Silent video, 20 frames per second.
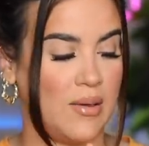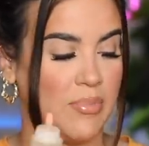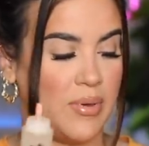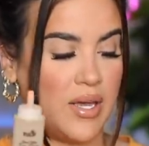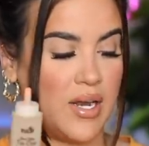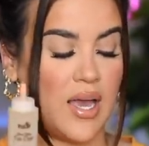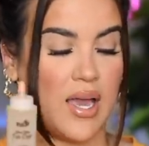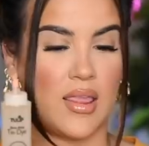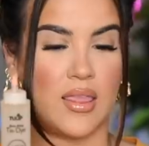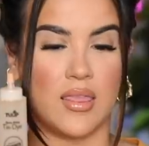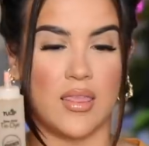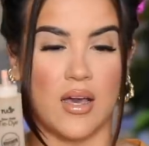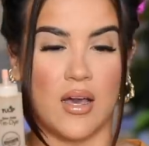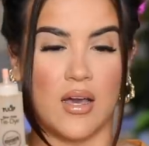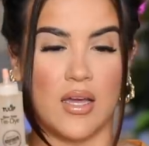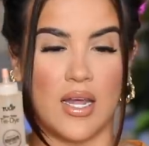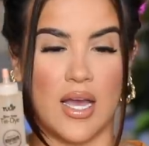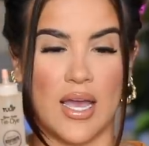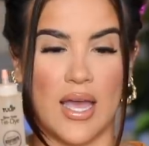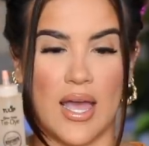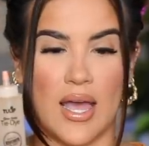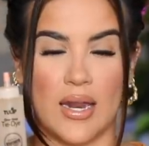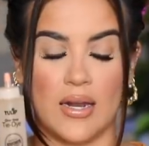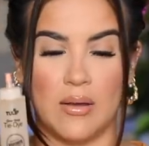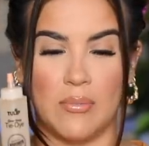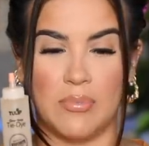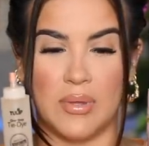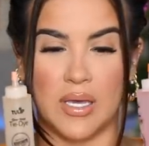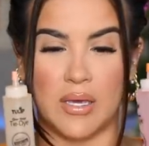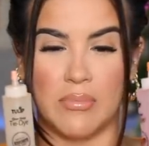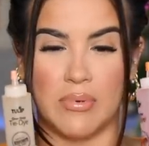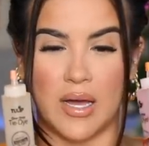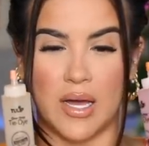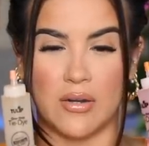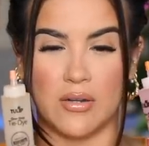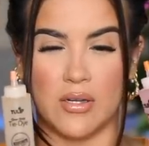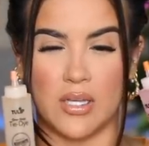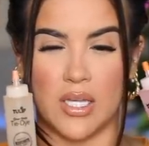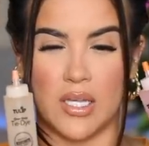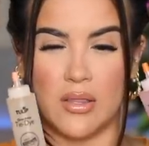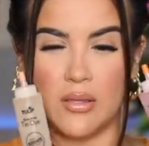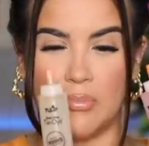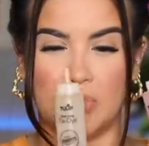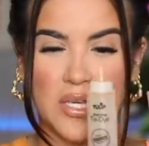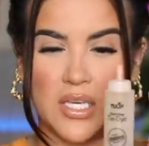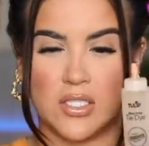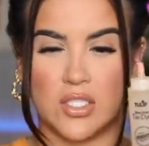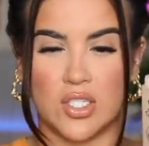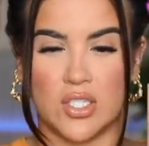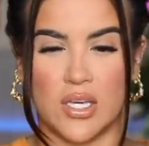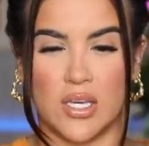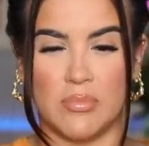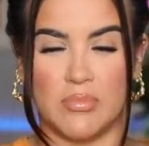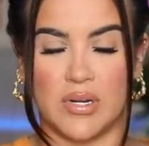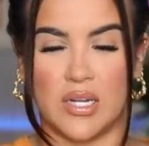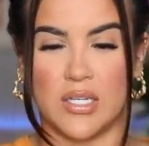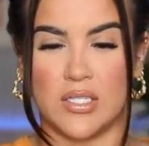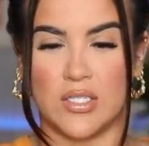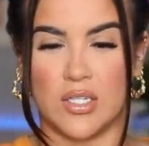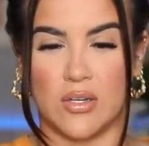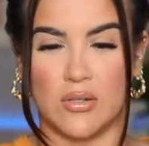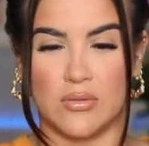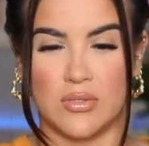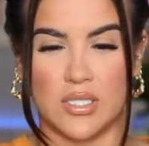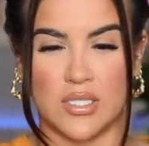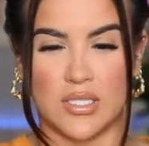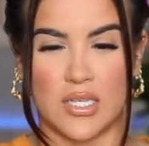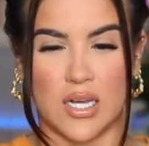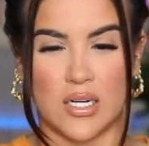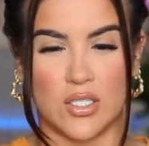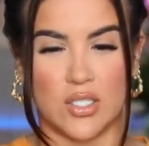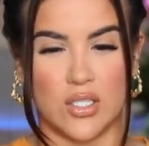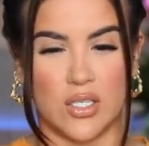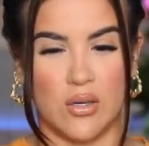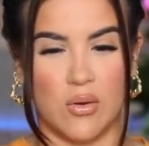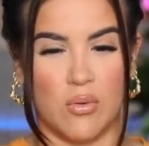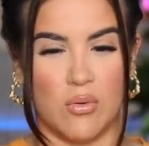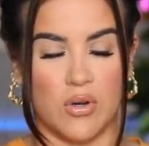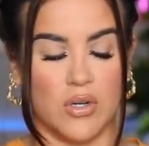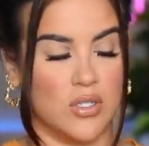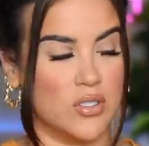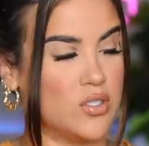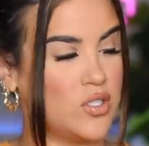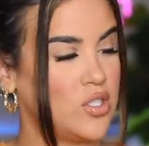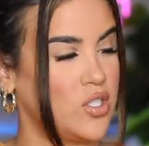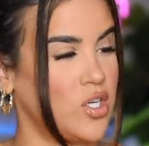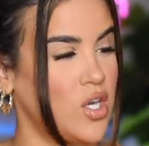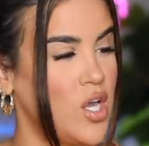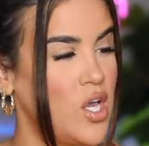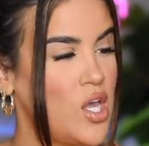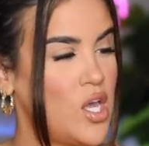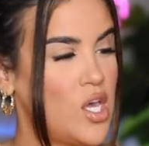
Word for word: but I thought I had a big bottle in the peach shade, but I don't. It's actually orange.